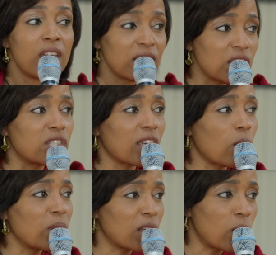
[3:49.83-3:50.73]
She'd
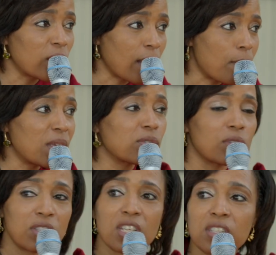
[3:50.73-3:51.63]
tell me to go get
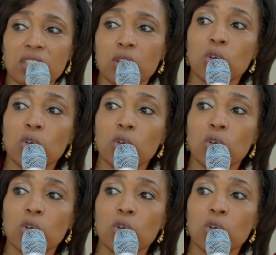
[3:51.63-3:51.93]
Mr. TC,